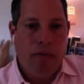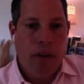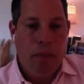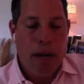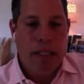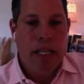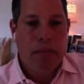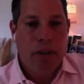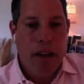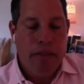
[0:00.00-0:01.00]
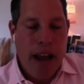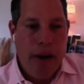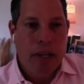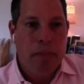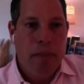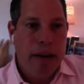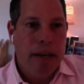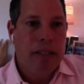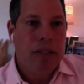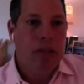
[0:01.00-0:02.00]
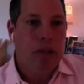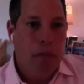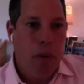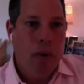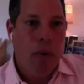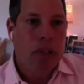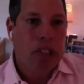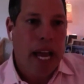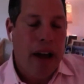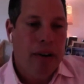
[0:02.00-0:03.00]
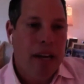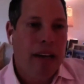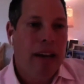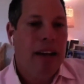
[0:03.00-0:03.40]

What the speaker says: their business, but they've now expanded to Newport, Orange County,